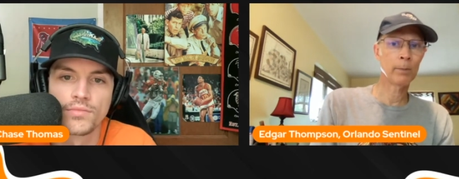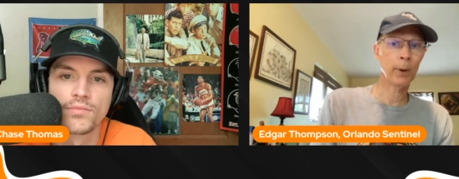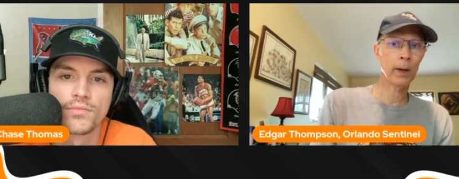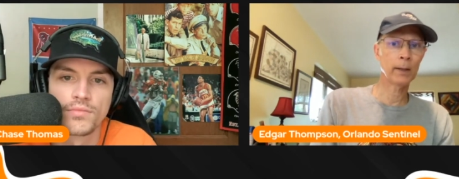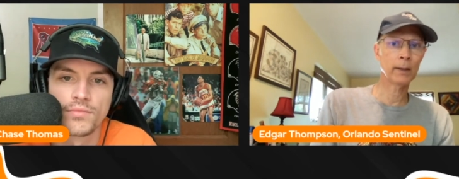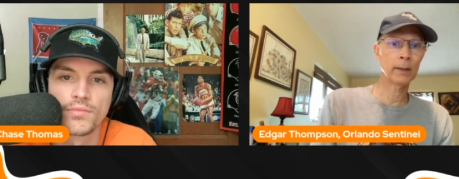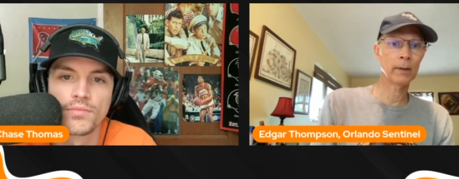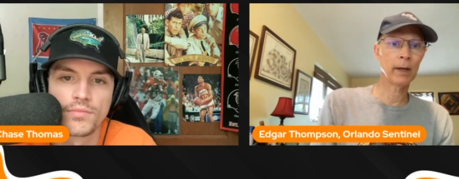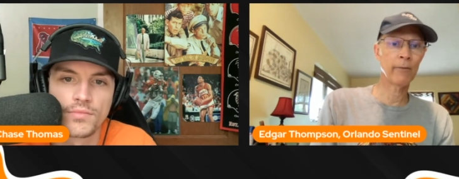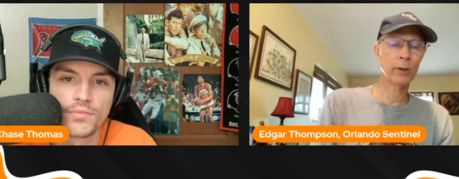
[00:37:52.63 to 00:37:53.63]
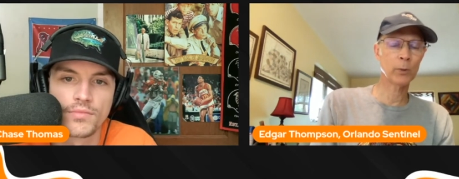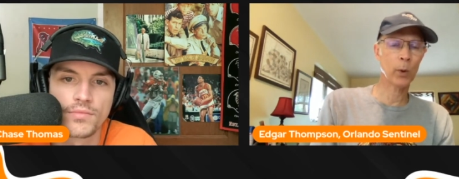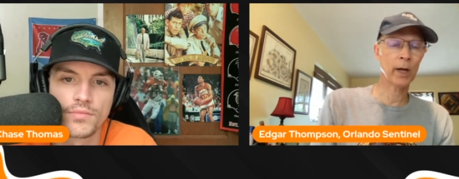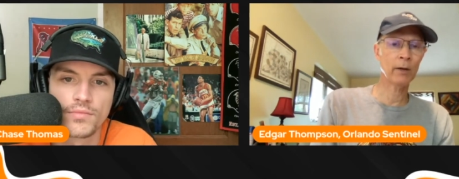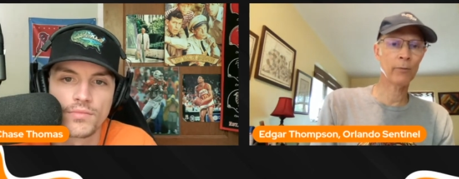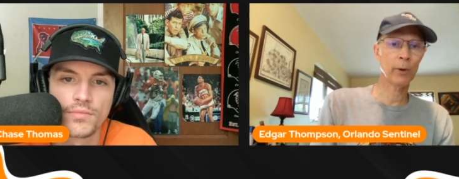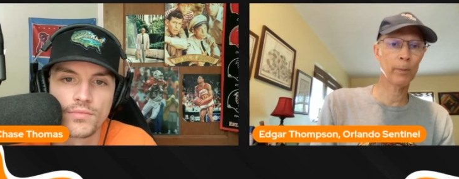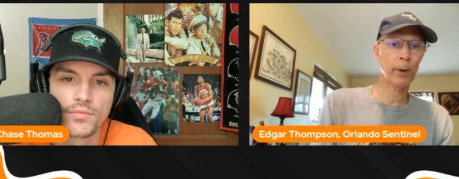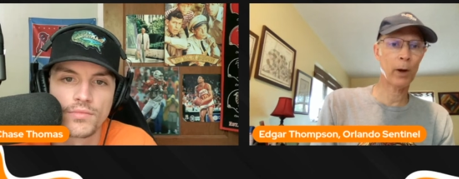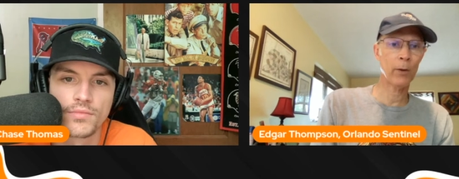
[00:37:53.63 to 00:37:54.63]
Speaker 1: But if it's winning
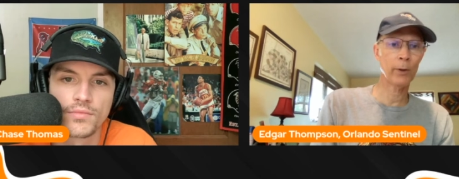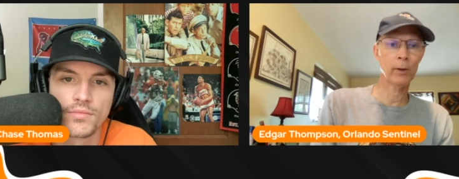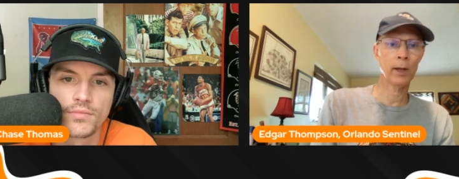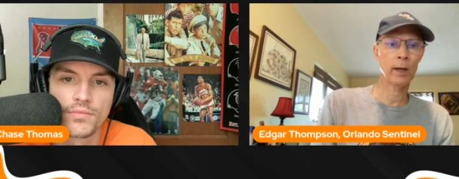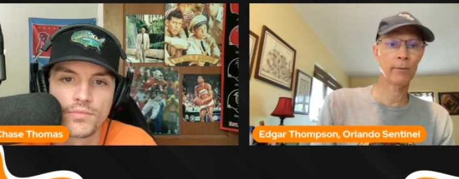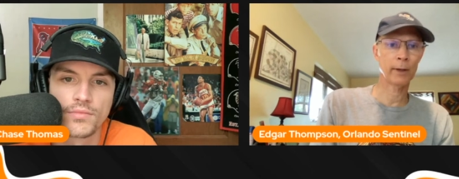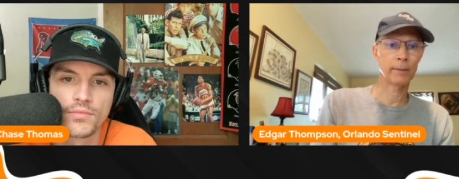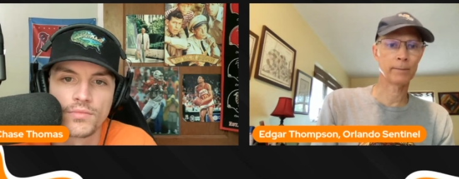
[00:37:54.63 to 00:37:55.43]
football, they'll love it.